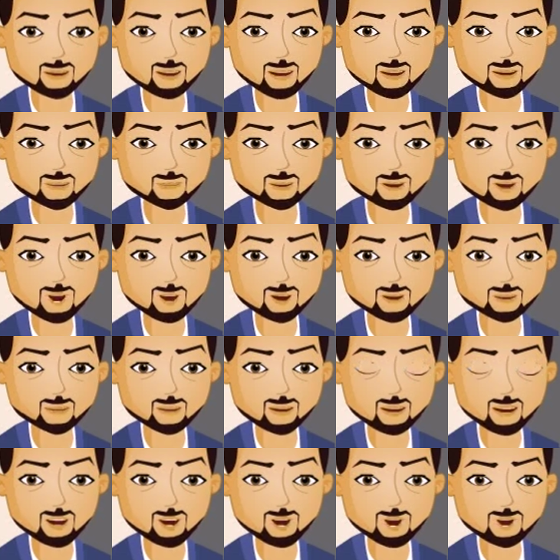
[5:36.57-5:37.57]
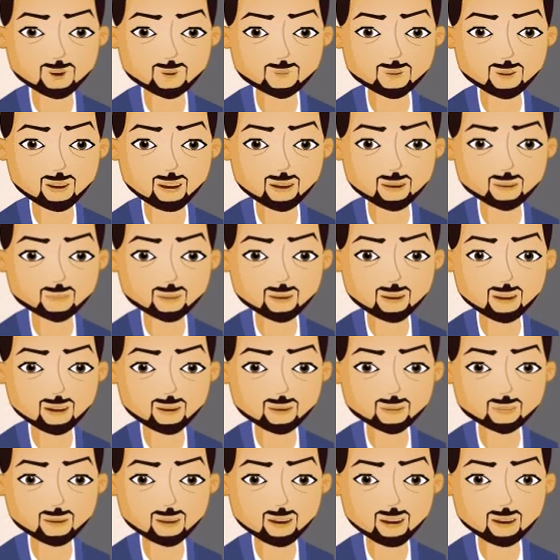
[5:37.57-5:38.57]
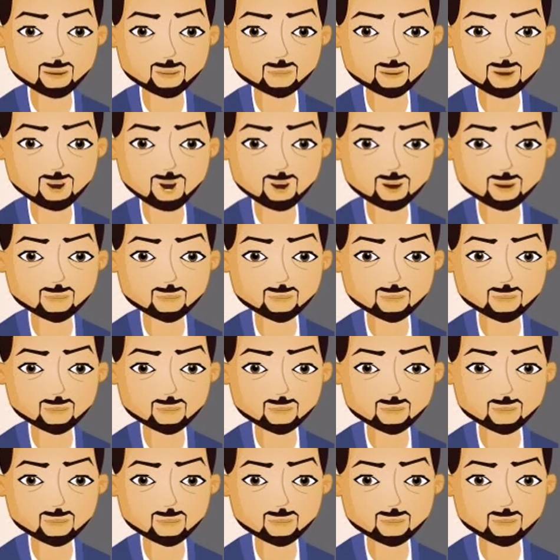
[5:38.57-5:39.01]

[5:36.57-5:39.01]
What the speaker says: Next, think of the largest digit,